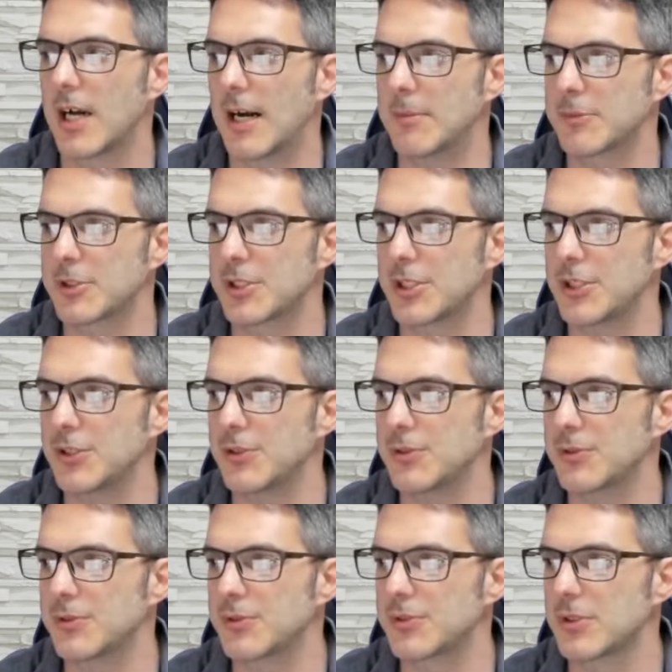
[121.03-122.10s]
I'm going to
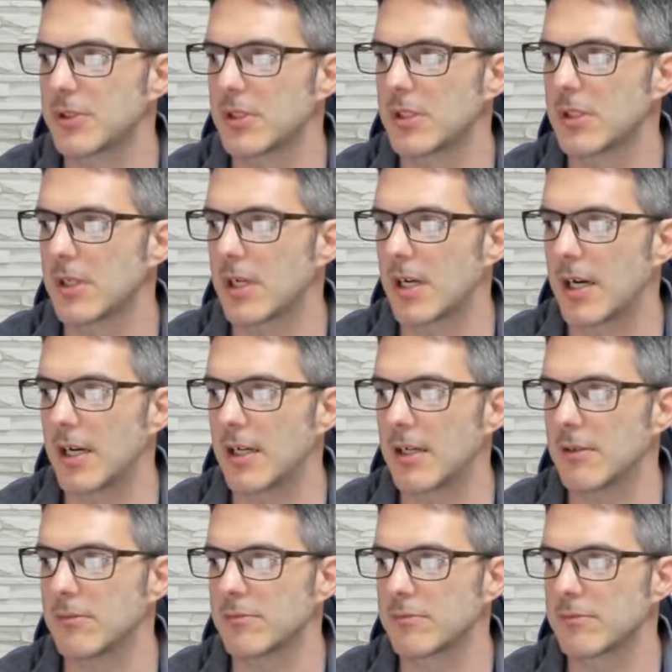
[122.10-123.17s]
use
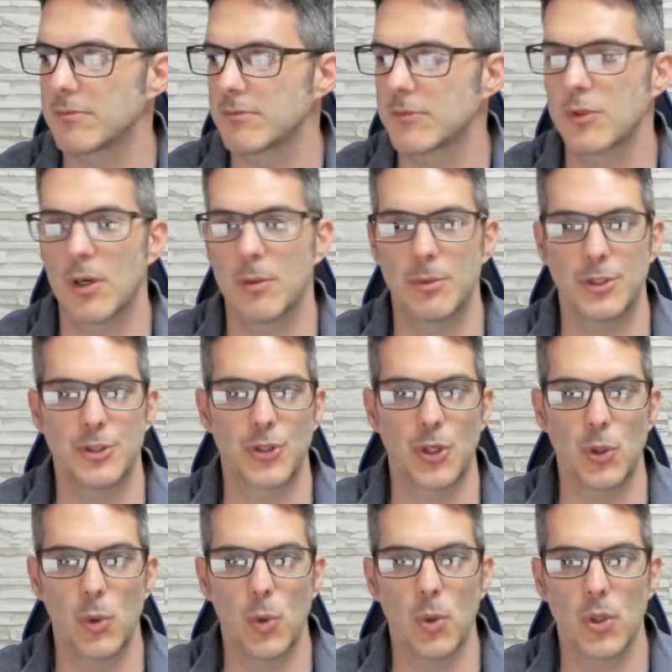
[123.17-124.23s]
a
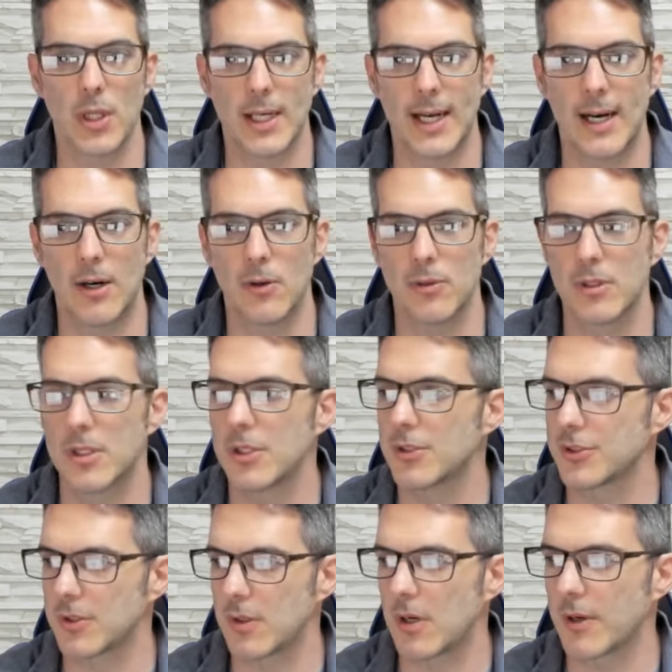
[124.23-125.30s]
Google account,
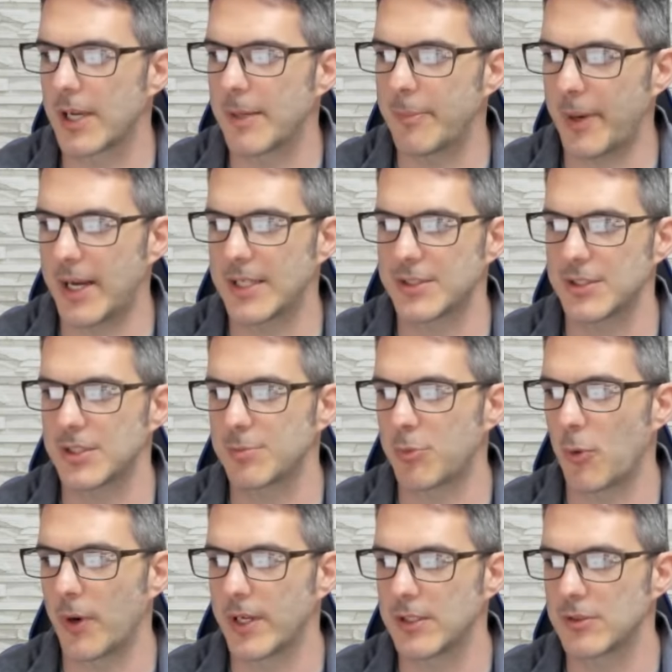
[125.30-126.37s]
so I'll get past this
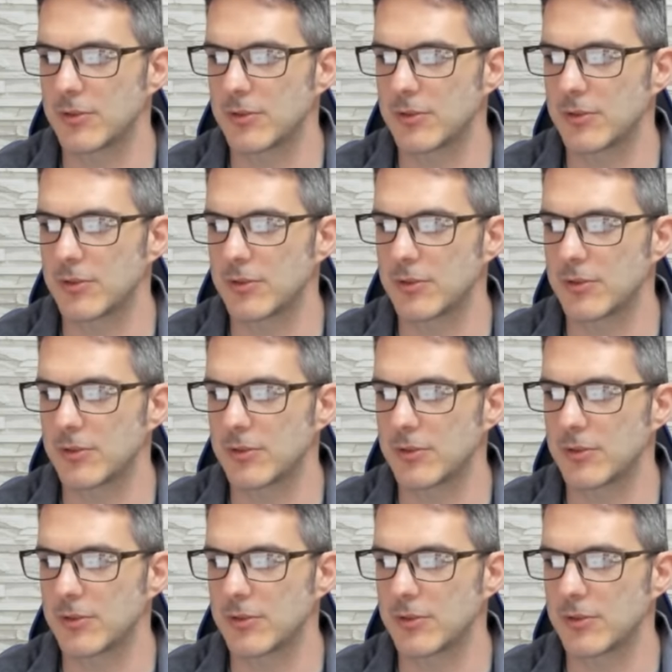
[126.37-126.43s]
point.